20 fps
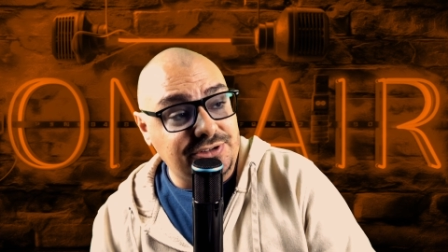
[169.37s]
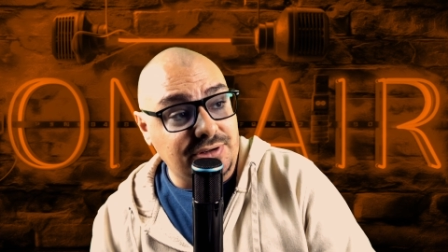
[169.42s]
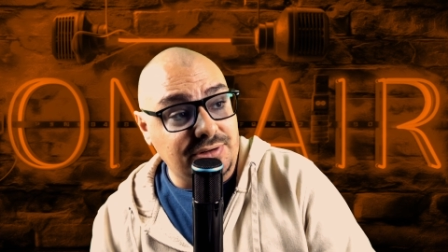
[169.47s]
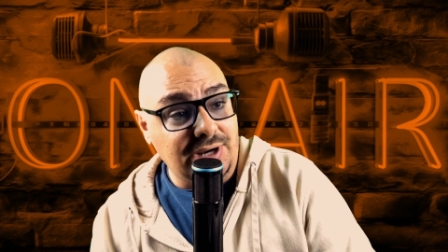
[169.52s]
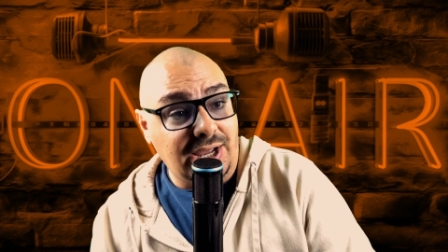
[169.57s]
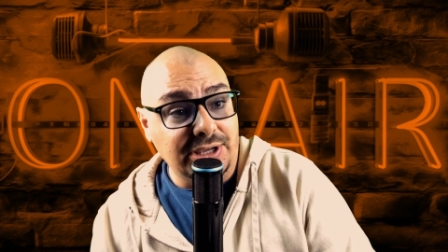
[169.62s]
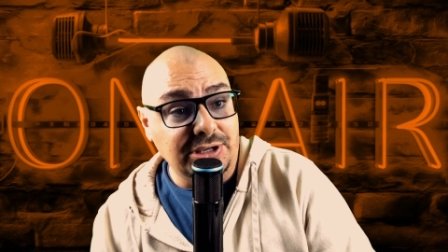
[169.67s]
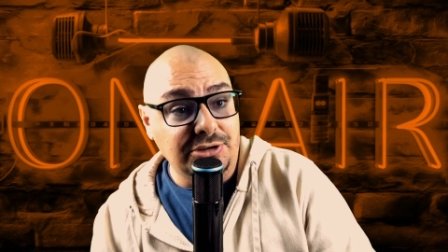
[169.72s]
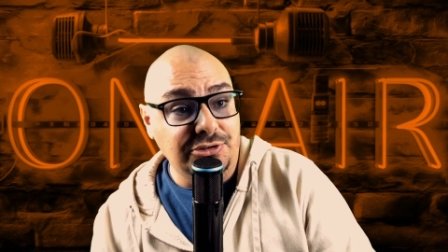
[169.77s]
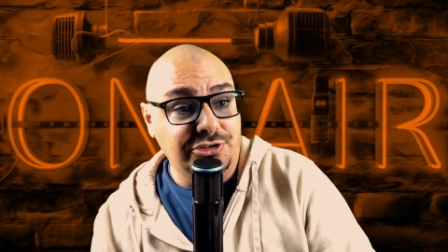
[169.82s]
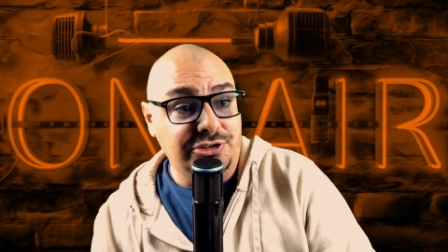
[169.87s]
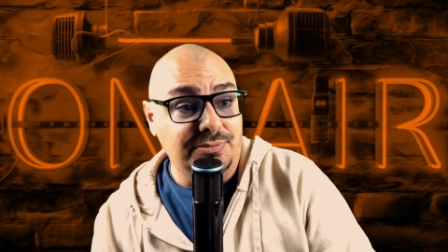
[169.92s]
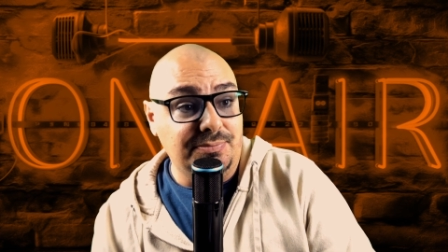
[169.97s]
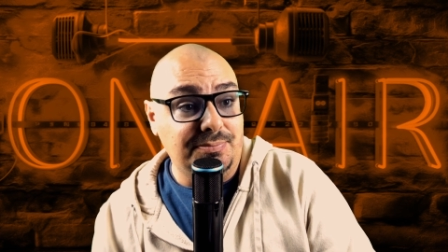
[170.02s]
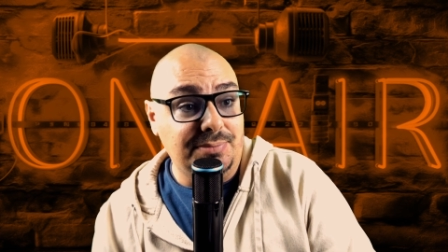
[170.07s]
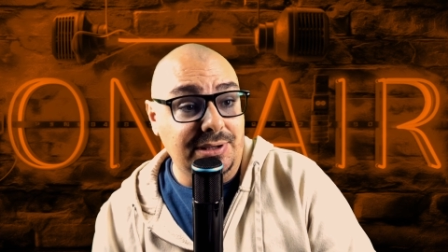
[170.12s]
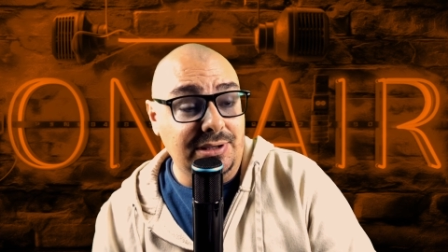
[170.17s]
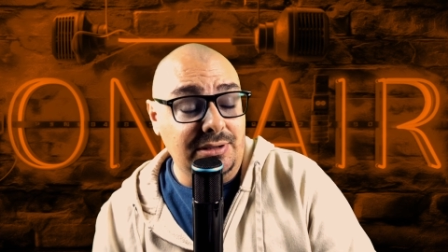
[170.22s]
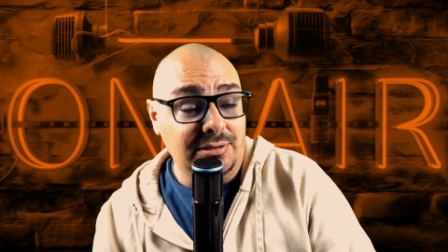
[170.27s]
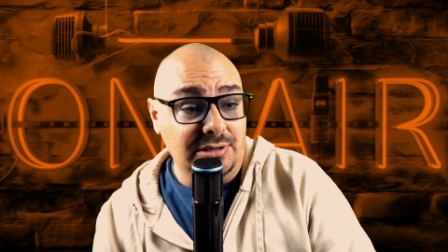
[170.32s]
They're not
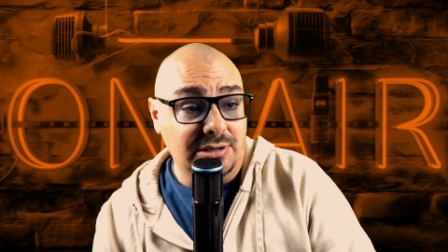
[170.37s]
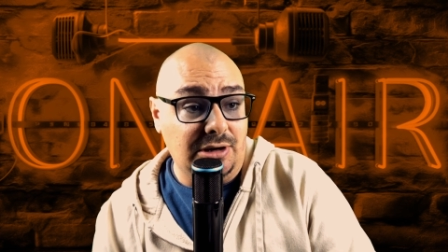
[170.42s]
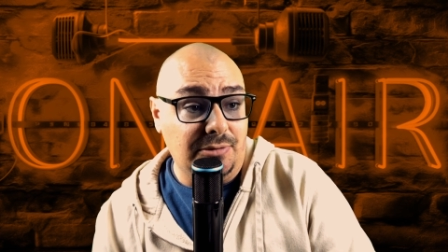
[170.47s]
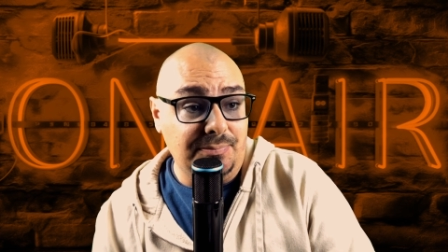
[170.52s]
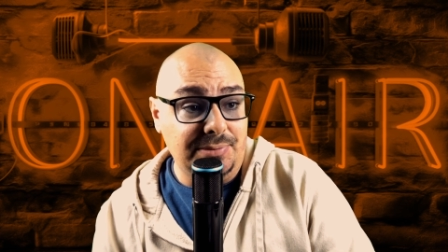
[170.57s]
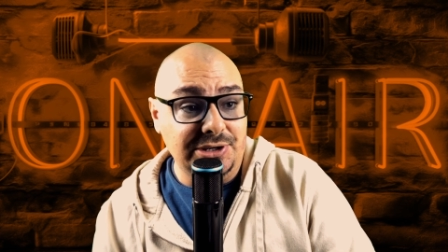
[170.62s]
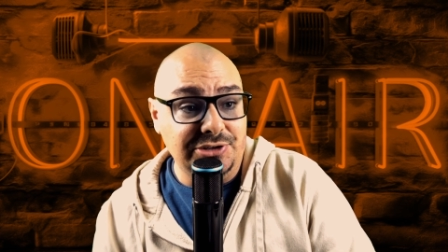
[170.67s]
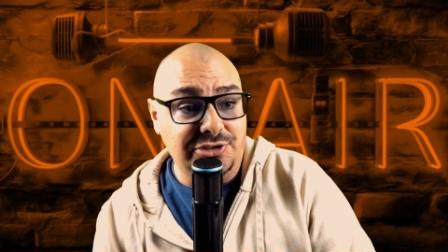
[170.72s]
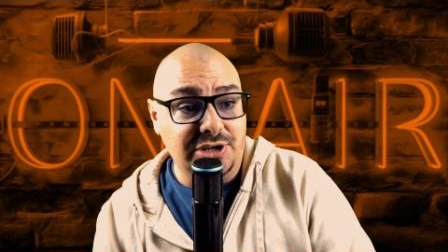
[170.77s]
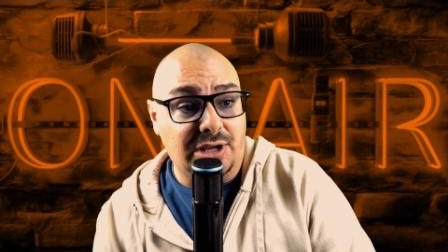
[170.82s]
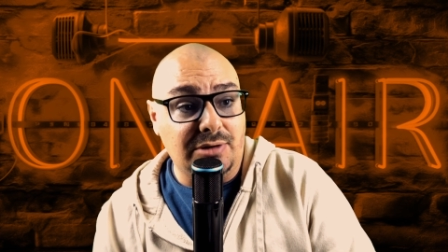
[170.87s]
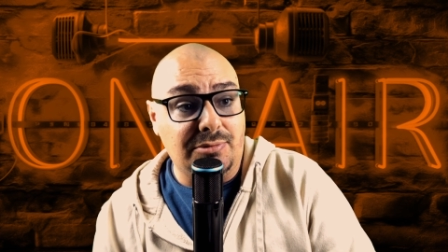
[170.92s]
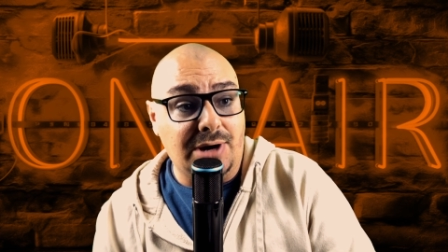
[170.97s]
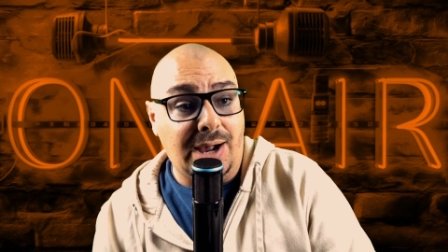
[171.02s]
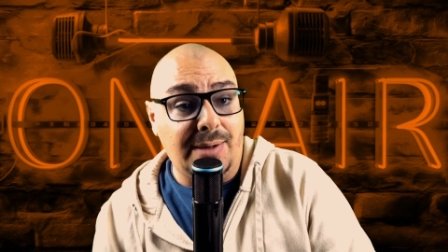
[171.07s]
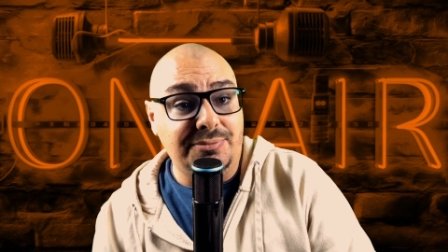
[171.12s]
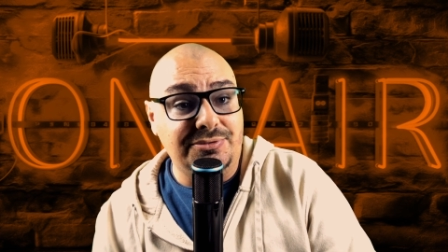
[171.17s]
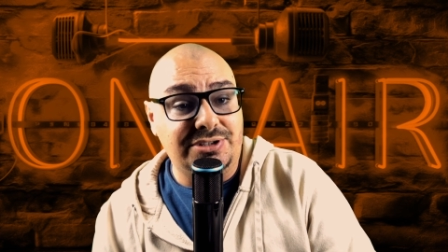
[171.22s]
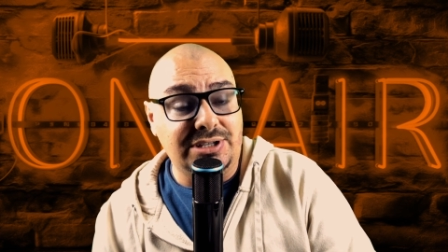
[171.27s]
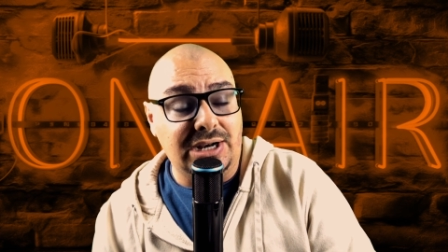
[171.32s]
using, you know, Bijan
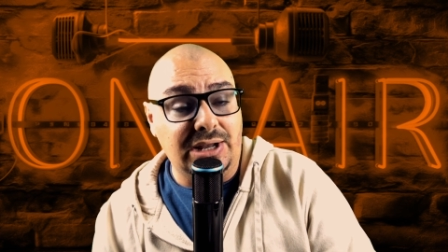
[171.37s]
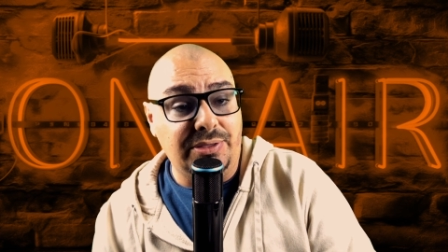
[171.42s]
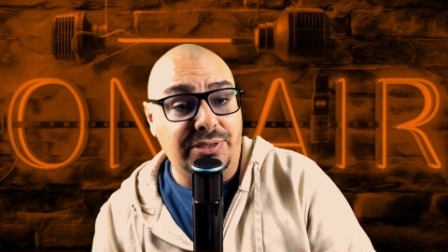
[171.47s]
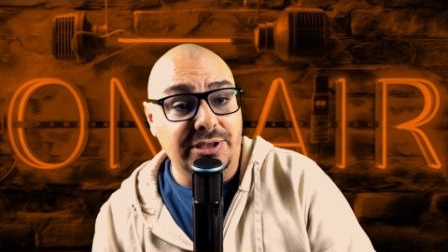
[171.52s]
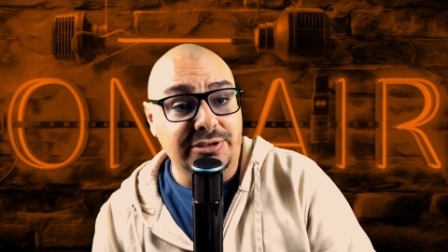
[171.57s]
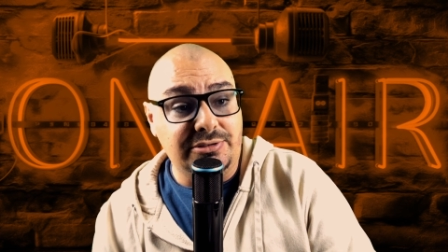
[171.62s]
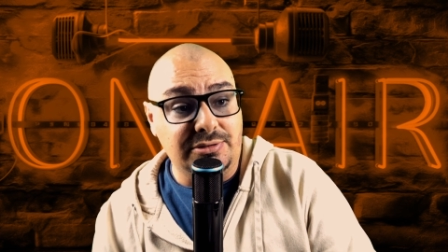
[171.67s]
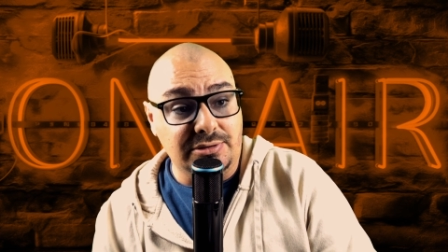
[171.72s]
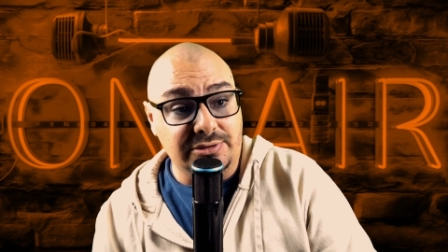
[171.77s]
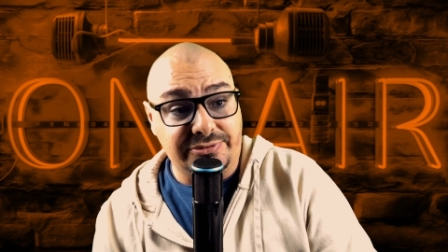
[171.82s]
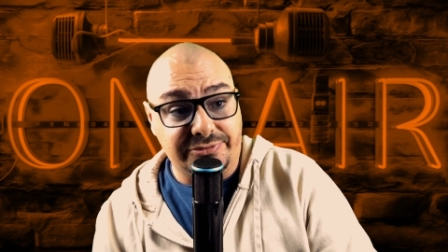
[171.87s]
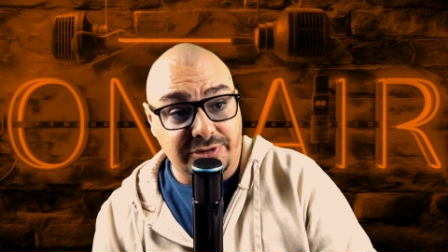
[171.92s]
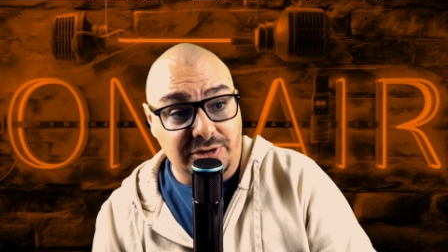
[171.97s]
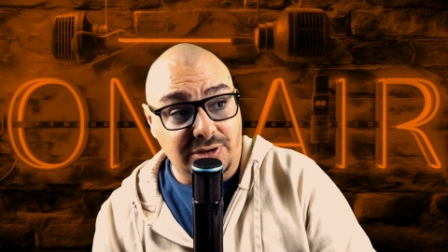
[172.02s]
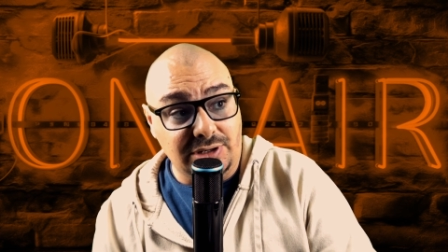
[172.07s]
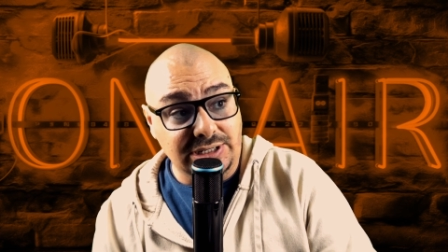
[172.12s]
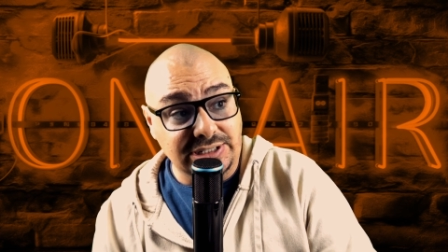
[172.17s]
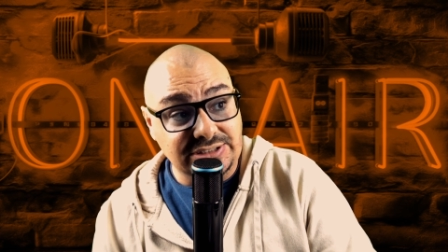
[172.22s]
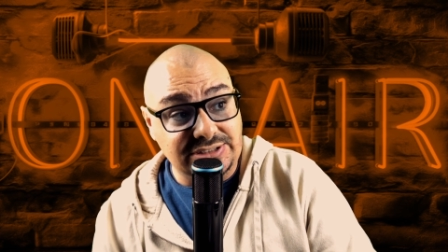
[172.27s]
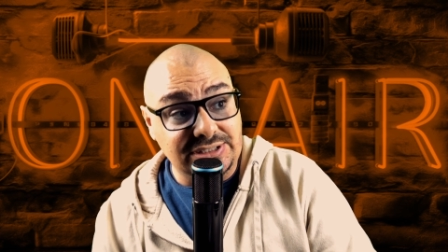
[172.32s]
Robinson, I think, to his
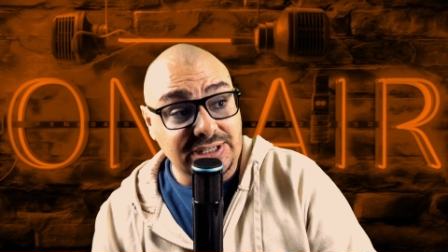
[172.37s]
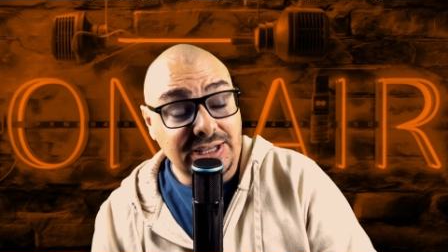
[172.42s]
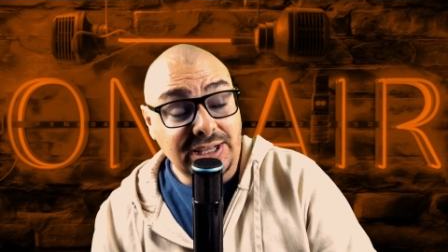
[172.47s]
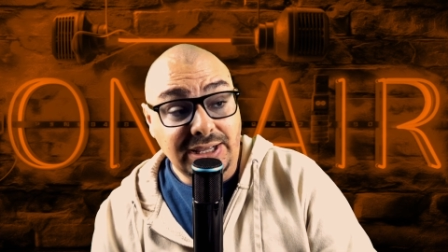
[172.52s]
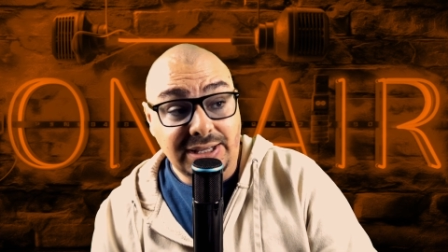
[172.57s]
fullest.